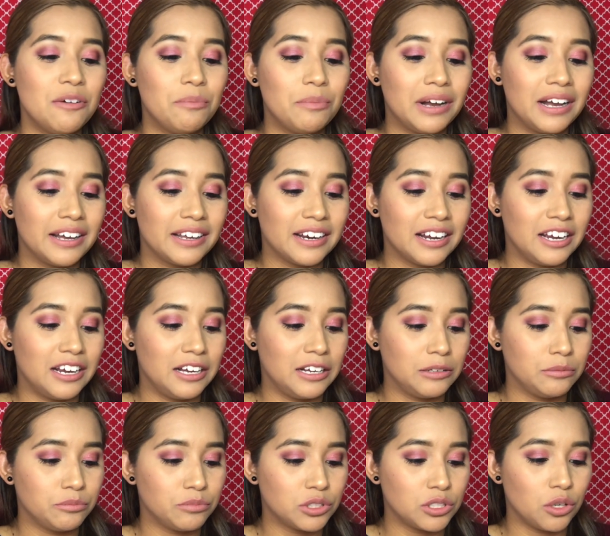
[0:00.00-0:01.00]
but
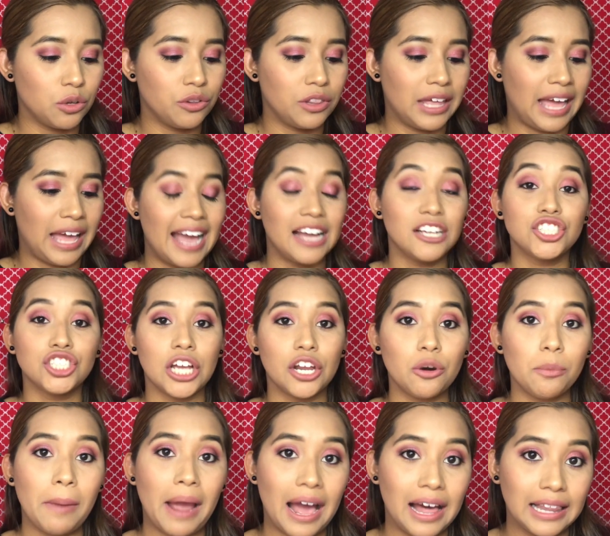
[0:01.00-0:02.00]
so
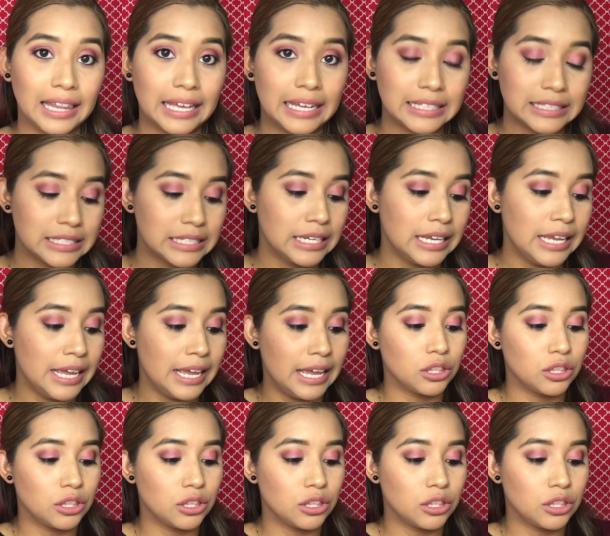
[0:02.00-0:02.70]
Eyeshadow Palette